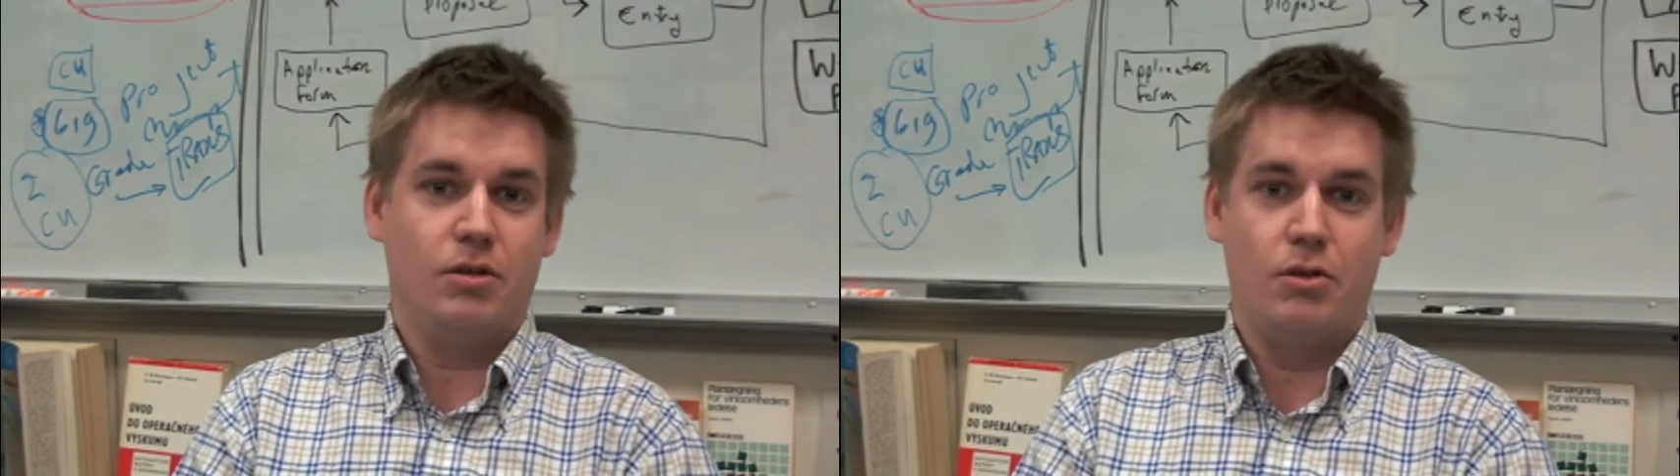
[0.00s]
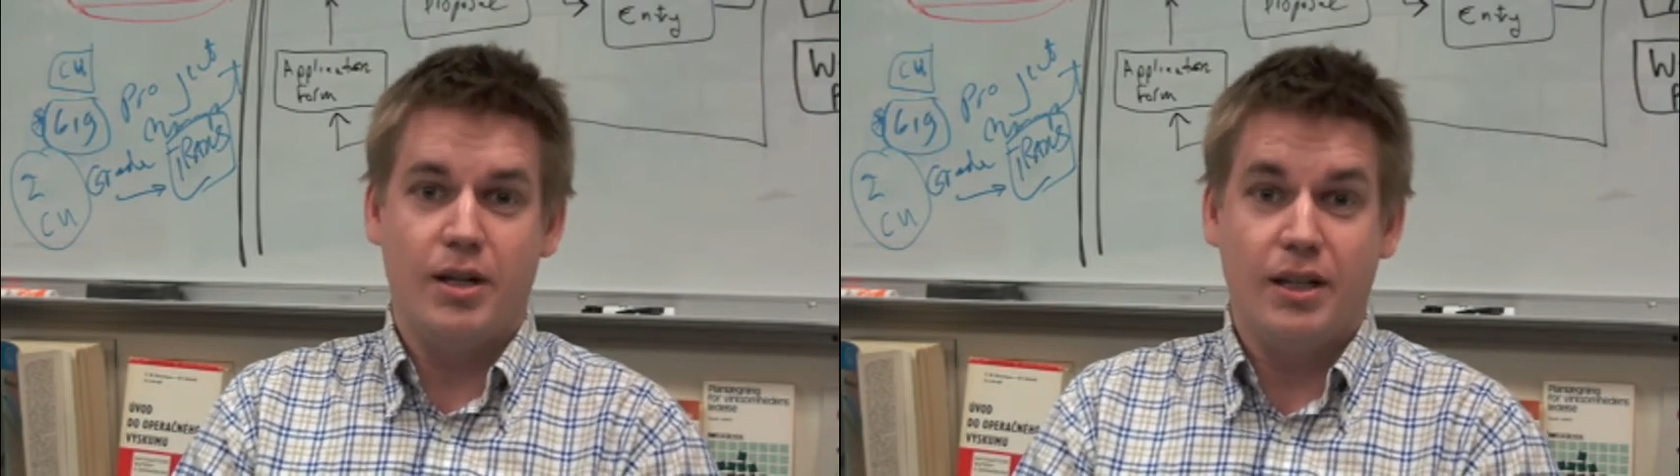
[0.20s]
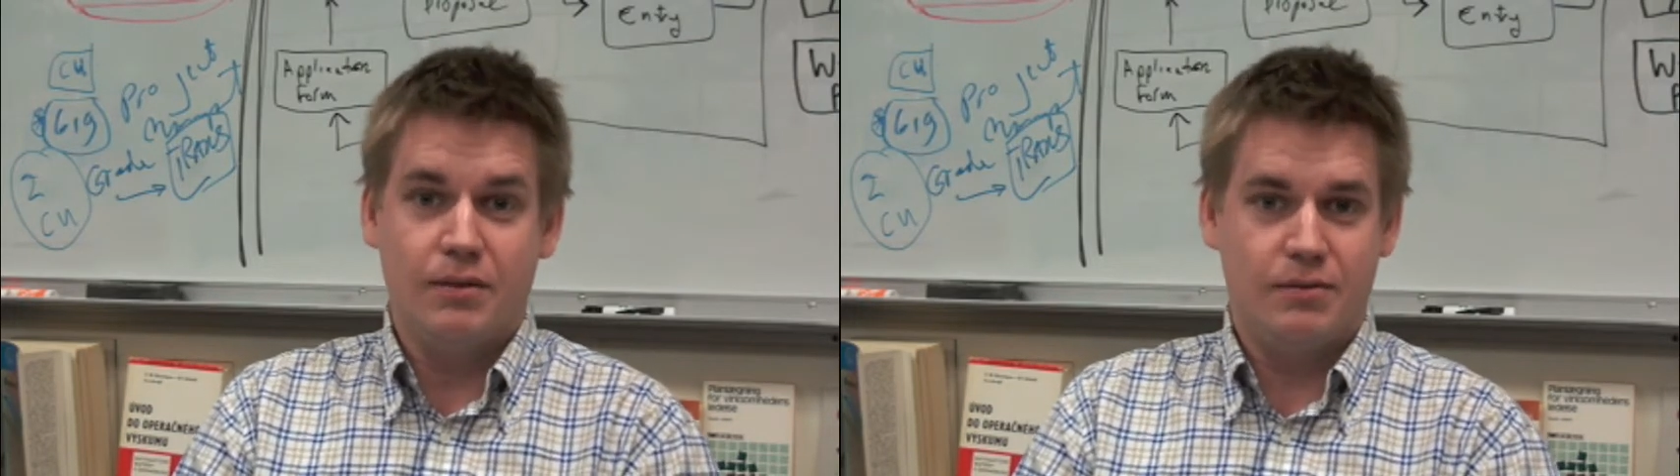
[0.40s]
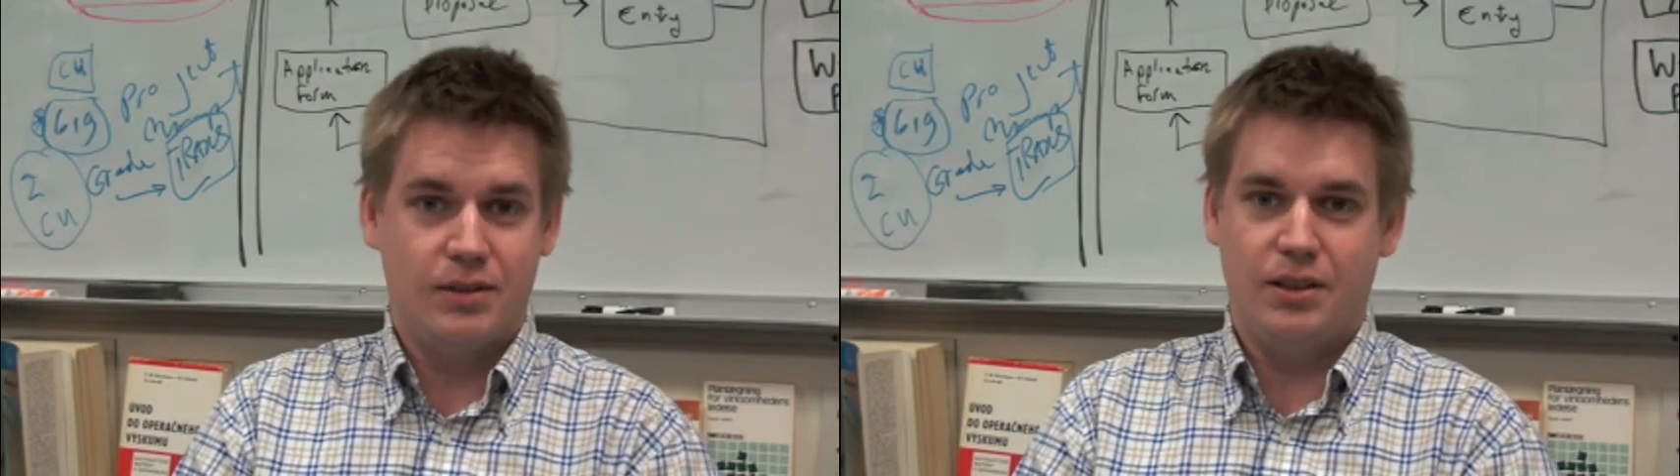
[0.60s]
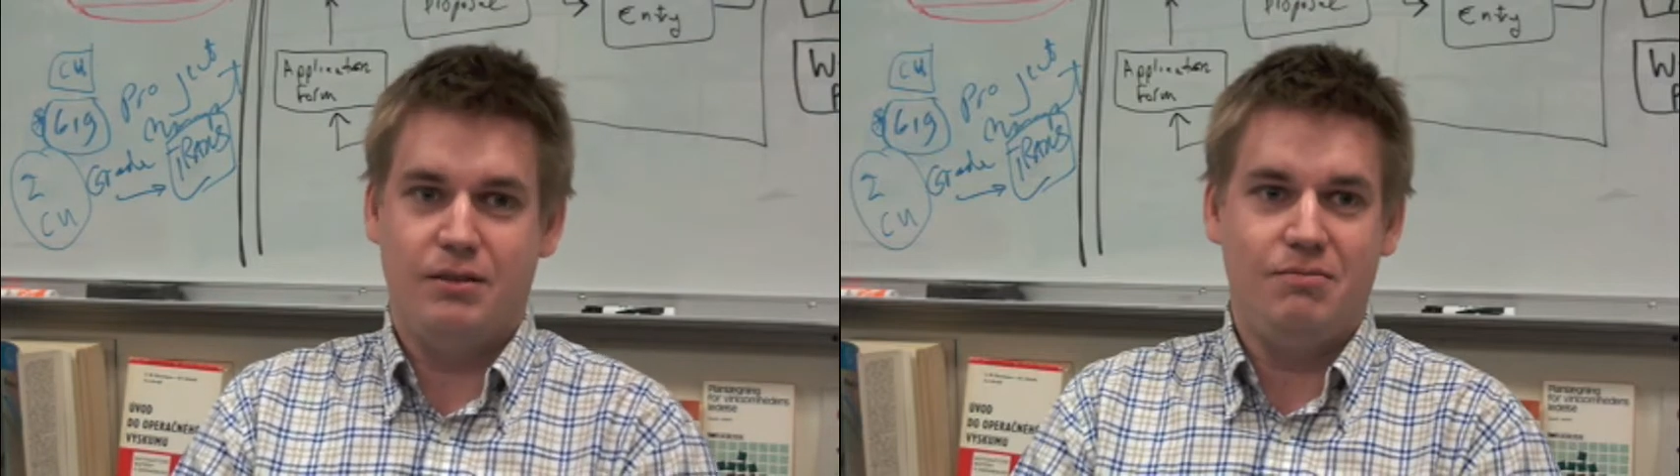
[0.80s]
real
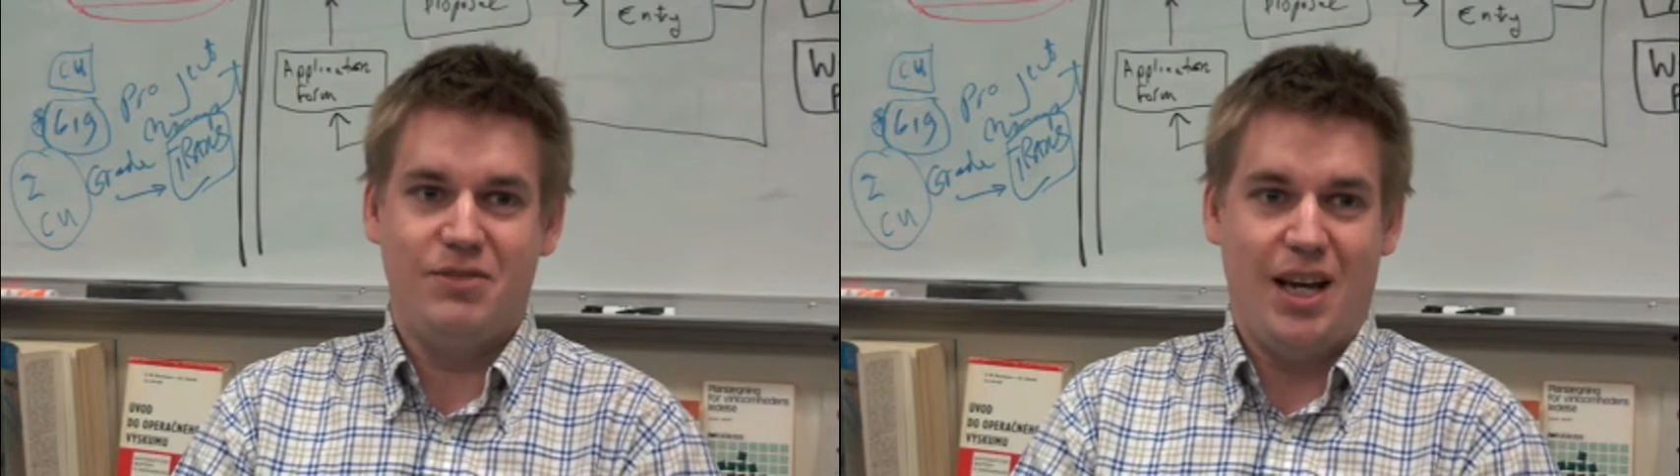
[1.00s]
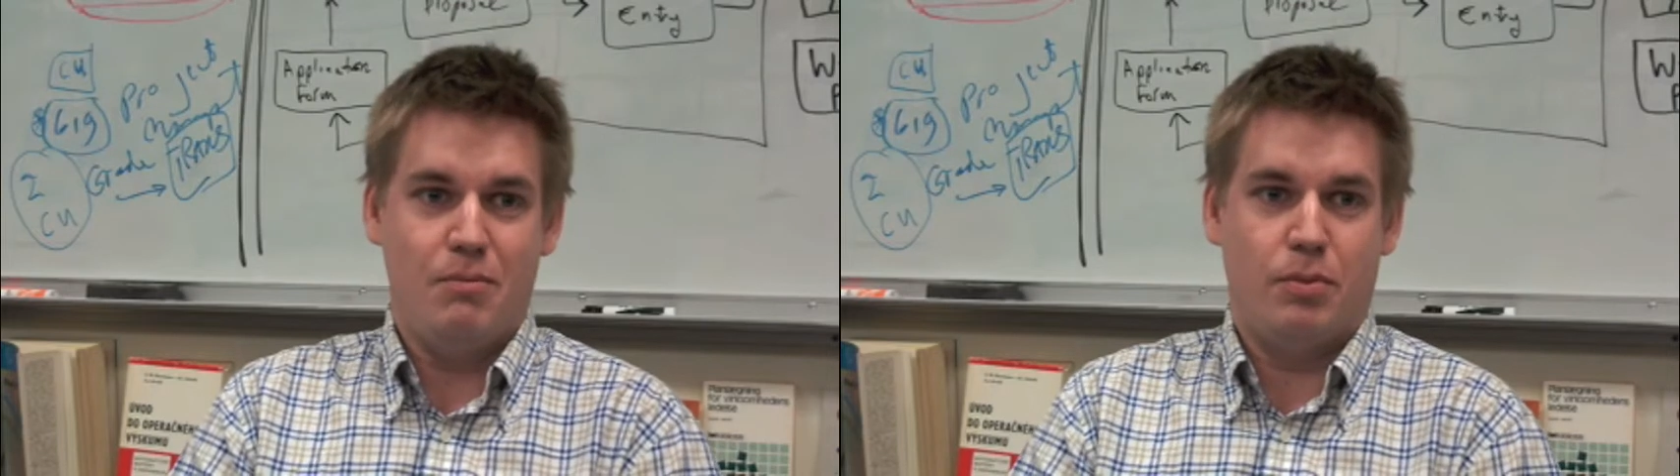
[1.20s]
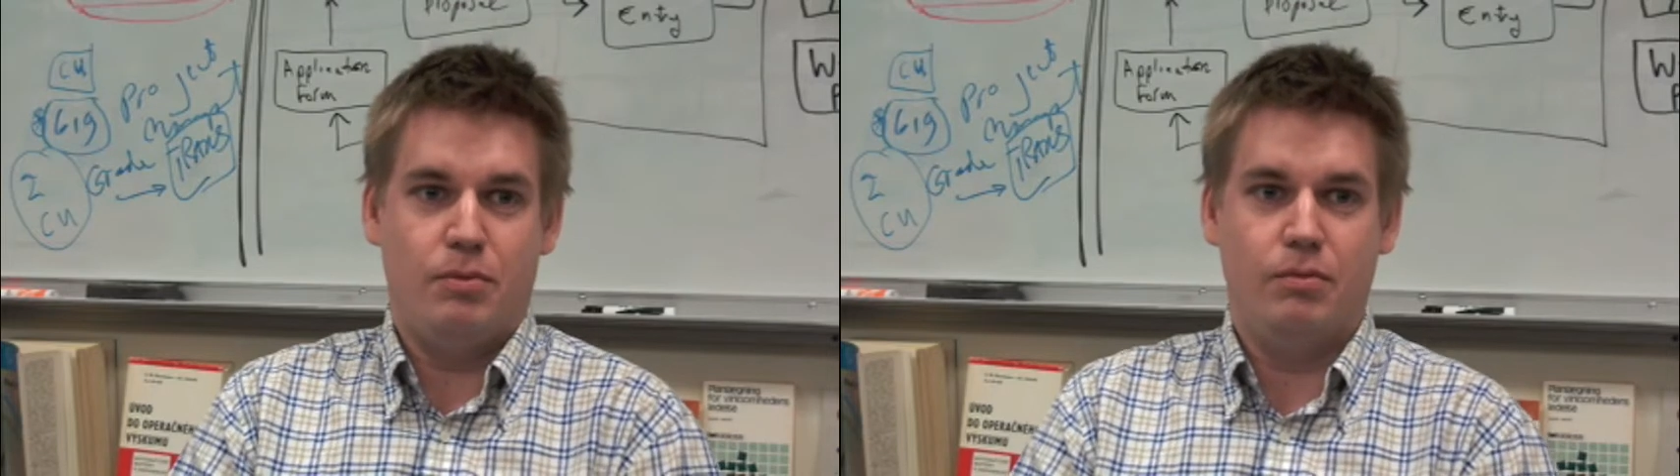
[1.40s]
daily